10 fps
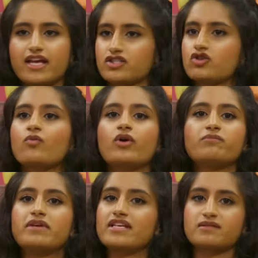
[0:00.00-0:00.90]
I guess you
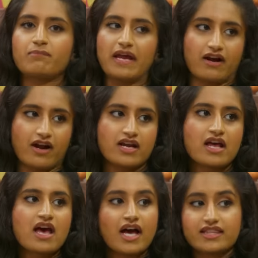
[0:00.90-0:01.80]
would be as a parent.
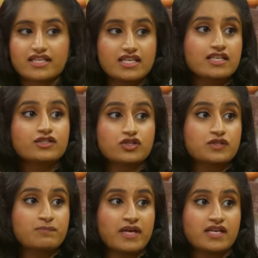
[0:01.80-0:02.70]
I think he's
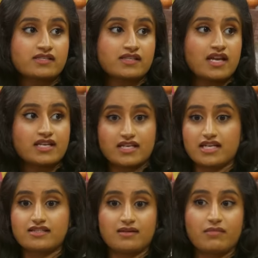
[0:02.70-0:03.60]
just pissed and he
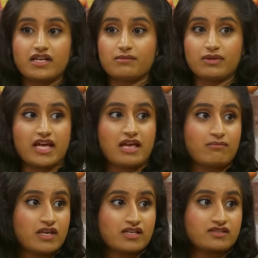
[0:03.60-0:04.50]
needs somebody to
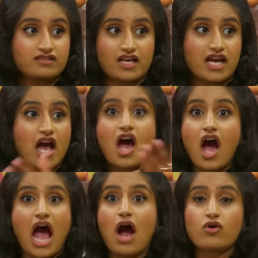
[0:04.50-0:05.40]
blame, because it's like,
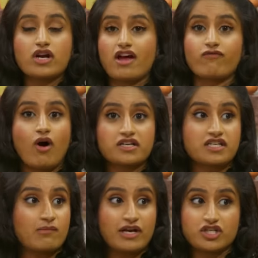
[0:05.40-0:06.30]
how could I have walked
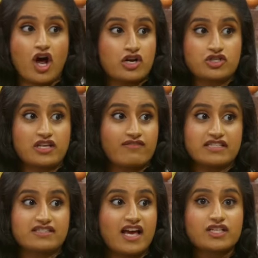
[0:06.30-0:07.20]
in on my daughter just
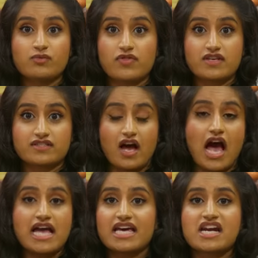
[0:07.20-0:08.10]
having sex with this
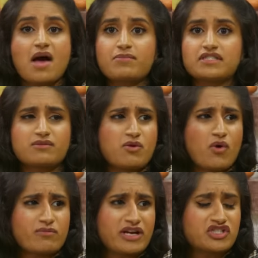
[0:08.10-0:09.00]
guy? And it happens to be
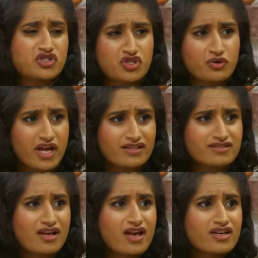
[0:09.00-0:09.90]
one of my
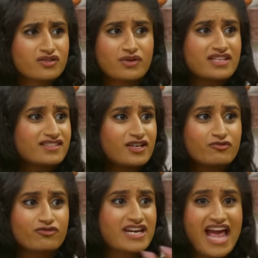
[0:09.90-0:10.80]
students, so he's like
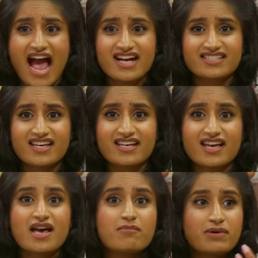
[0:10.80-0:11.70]
reacting.
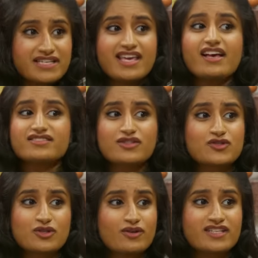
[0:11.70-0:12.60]
But yes, the
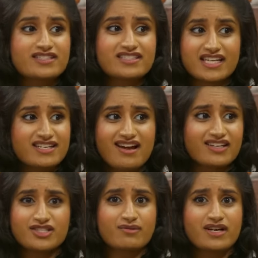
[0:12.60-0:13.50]
student did
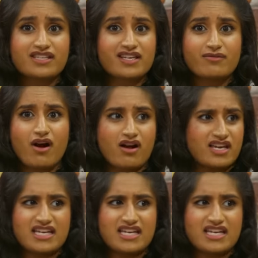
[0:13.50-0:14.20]
not do anything wrong.